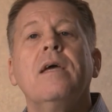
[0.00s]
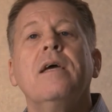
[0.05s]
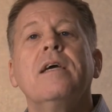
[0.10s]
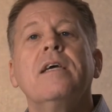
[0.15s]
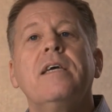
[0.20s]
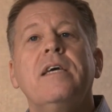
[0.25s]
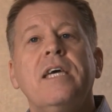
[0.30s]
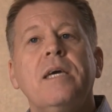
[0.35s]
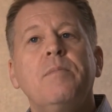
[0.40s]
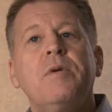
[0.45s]

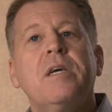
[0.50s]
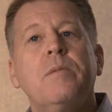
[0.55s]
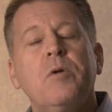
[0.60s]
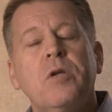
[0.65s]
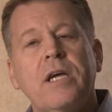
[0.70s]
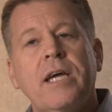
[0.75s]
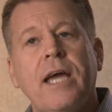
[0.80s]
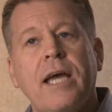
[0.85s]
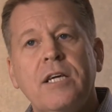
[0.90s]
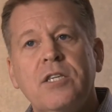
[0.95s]
Keep
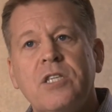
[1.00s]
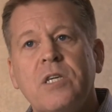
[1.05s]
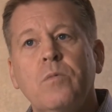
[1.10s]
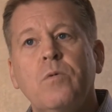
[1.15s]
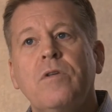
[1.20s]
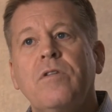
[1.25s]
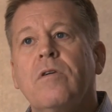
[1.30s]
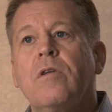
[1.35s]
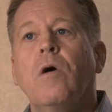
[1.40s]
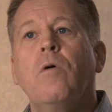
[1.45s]
communication
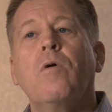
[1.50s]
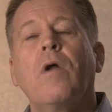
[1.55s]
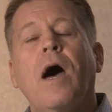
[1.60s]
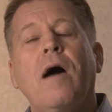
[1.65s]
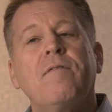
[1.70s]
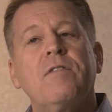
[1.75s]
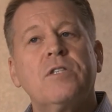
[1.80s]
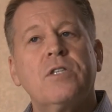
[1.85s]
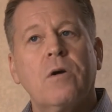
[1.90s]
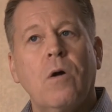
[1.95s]
with your loan
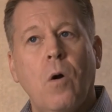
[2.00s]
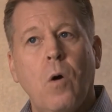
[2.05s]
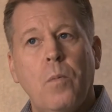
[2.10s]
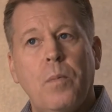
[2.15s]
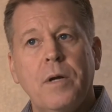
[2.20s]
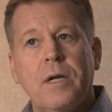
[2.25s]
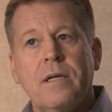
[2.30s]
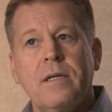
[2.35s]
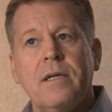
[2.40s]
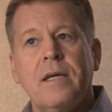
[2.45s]
officer
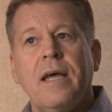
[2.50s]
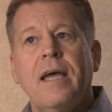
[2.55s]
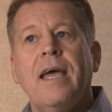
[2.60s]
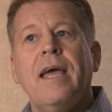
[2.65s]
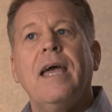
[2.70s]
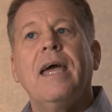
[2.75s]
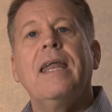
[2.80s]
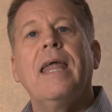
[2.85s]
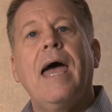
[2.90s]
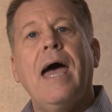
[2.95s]
open
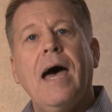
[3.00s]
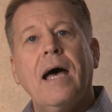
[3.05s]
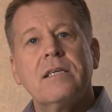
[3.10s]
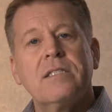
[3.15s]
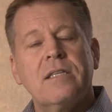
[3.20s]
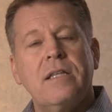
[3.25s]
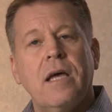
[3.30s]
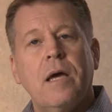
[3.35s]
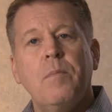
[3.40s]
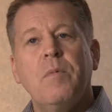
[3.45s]
and
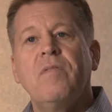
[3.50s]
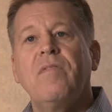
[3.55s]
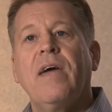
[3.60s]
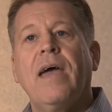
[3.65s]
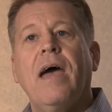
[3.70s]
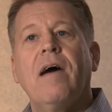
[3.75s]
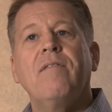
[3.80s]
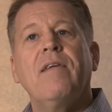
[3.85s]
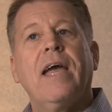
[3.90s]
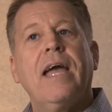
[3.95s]
ask them if they
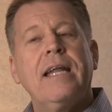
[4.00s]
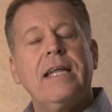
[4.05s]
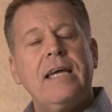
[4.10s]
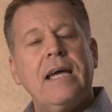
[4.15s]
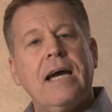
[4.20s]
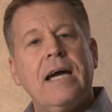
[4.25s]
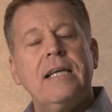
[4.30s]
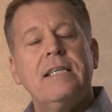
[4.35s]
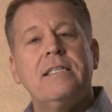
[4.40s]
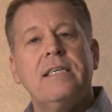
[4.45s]
have any
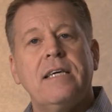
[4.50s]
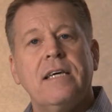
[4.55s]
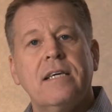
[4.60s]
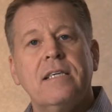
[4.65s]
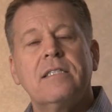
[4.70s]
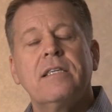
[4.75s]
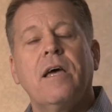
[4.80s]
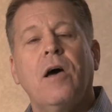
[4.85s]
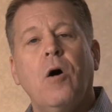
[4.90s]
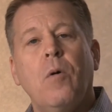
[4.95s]

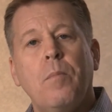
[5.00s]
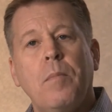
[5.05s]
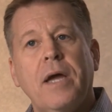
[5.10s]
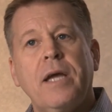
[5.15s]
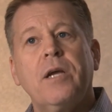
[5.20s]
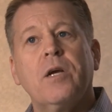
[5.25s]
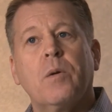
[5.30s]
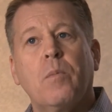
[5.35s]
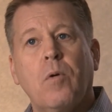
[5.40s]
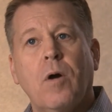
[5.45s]
ideas to help make
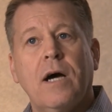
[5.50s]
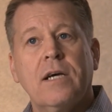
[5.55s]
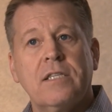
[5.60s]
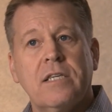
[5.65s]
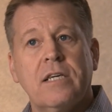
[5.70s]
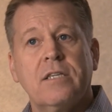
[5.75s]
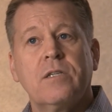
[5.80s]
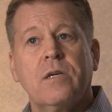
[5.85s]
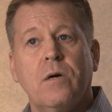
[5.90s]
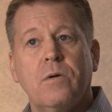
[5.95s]
your
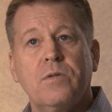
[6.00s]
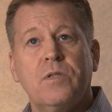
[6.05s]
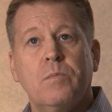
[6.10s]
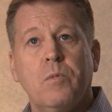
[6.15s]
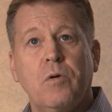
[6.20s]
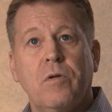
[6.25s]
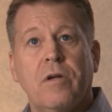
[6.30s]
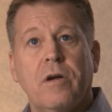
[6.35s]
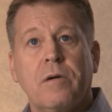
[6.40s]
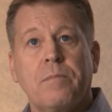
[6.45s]
process go smoother.